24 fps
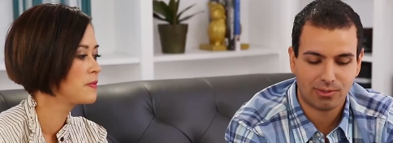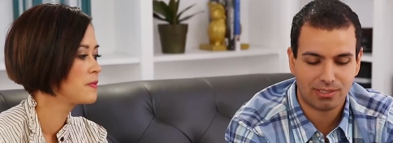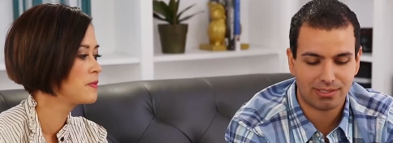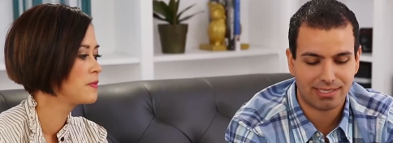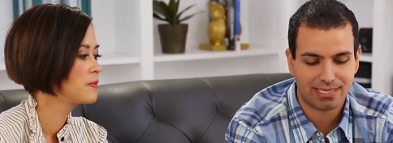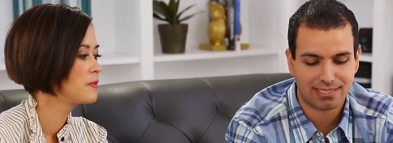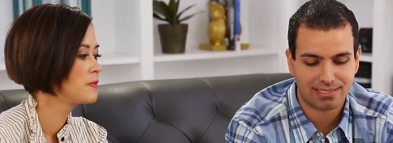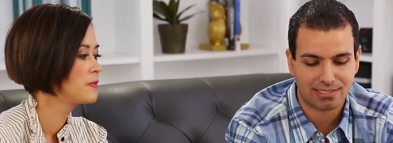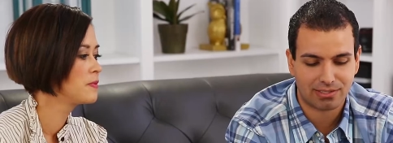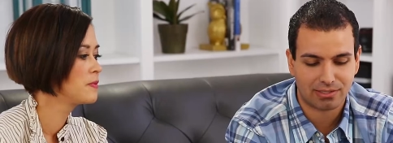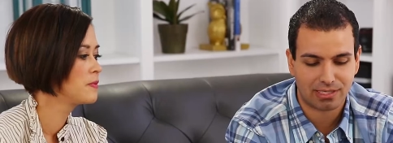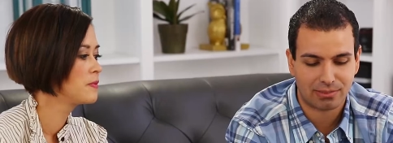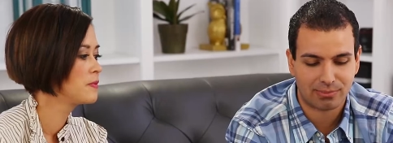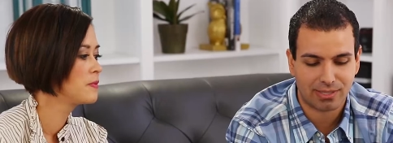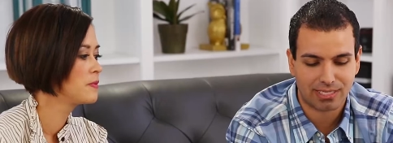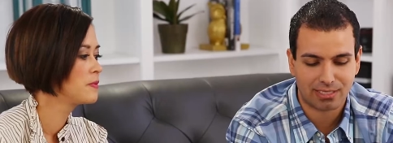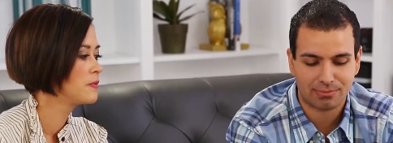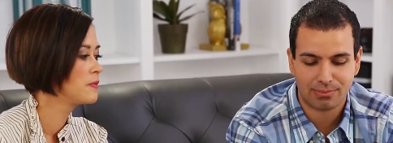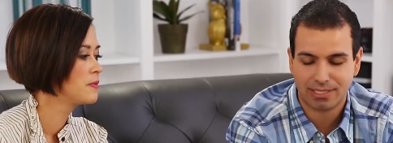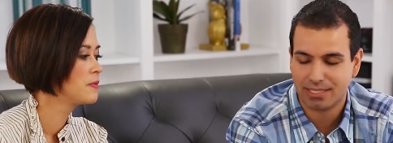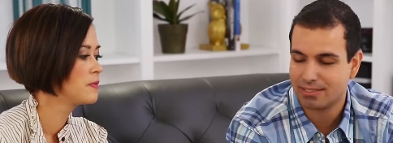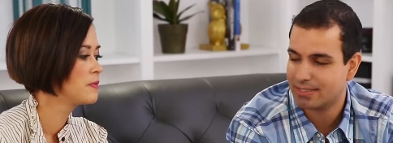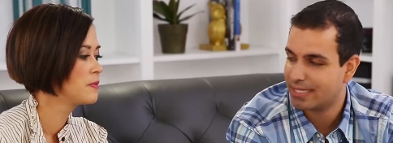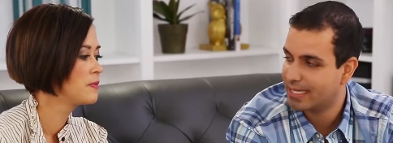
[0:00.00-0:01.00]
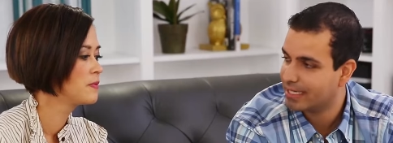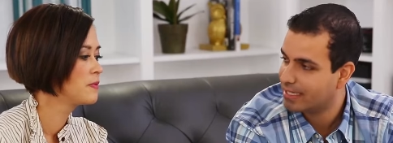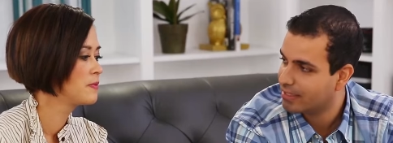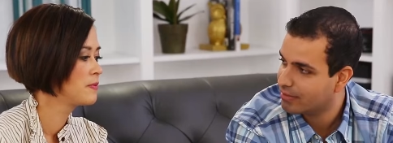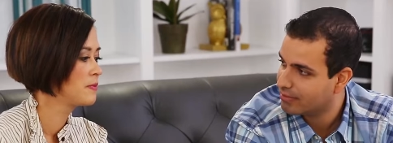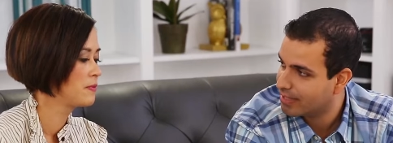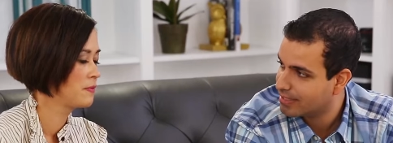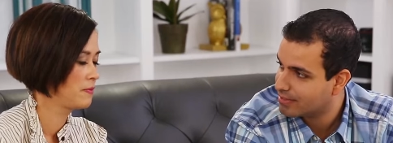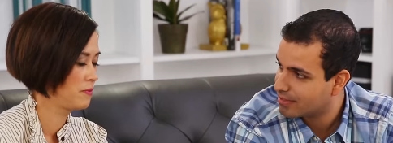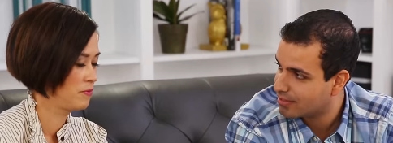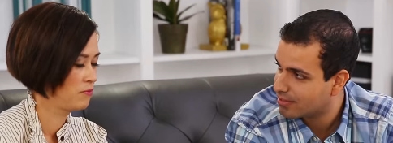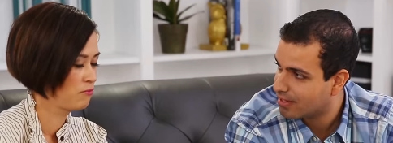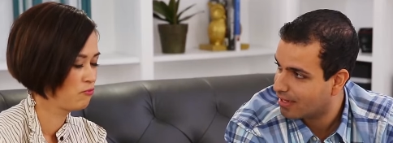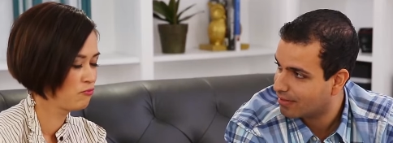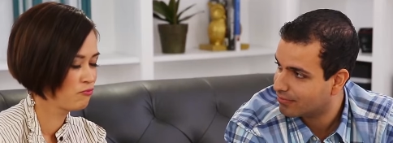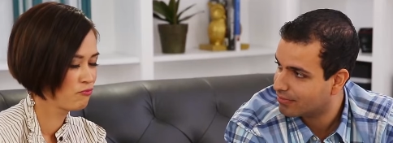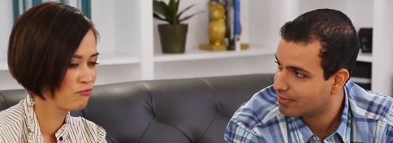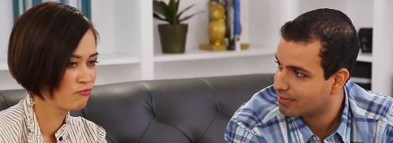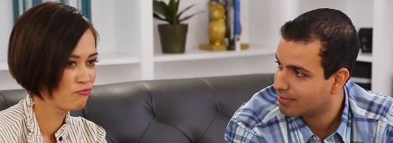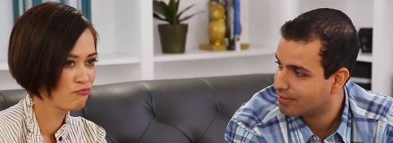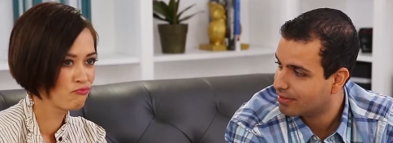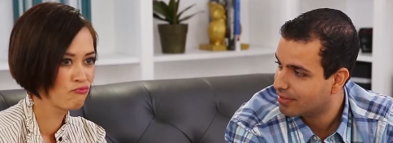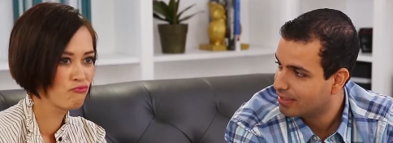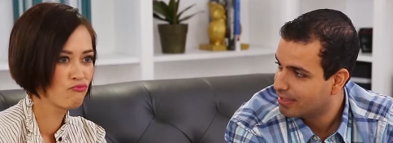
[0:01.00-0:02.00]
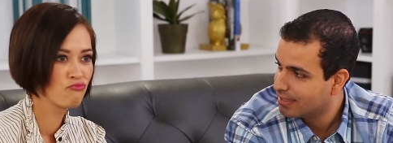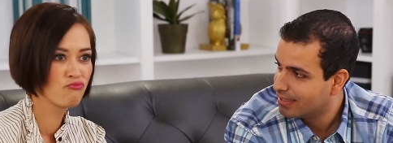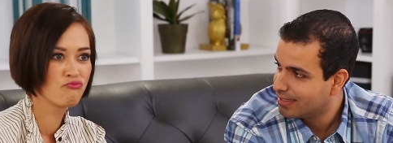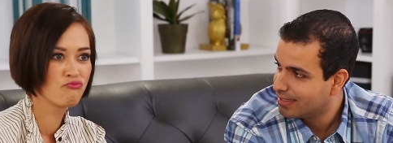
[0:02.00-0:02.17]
Speaker 1: I wouldn't necessarily recommend taking lenses off and